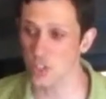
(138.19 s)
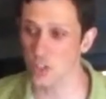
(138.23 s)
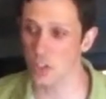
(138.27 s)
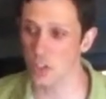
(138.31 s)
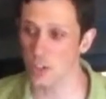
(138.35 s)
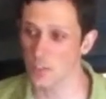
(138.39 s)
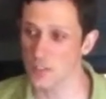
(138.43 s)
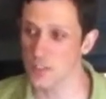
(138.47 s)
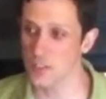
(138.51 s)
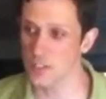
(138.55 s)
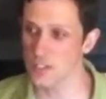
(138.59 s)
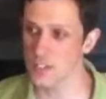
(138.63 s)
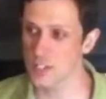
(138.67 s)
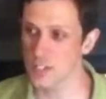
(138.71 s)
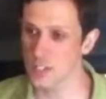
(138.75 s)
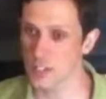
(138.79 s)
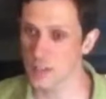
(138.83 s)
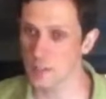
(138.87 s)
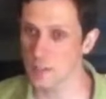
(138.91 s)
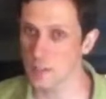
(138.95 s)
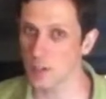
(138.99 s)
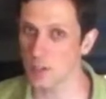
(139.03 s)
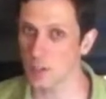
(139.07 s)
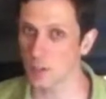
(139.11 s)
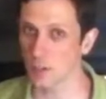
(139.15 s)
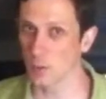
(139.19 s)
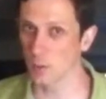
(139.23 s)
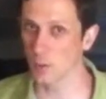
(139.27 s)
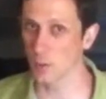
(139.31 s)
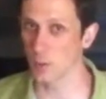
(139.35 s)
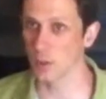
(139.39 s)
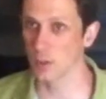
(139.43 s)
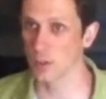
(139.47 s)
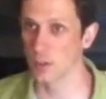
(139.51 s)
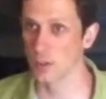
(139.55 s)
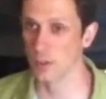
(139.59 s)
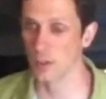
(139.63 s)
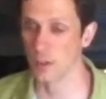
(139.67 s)
on this gimmick
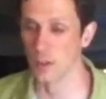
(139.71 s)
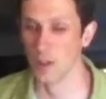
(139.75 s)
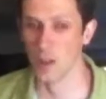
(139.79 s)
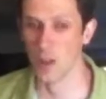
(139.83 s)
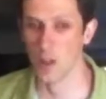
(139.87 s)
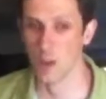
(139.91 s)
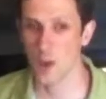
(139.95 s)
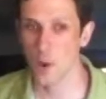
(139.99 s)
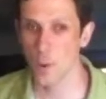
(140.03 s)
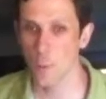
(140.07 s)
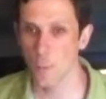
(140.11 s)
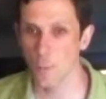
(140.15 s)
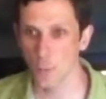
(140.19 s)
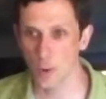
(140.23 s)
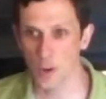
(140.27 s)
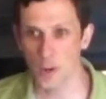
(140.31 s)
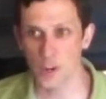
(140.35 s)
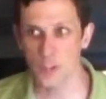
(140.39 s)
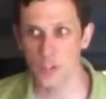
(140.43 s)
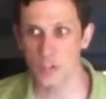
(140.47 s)
lure pretty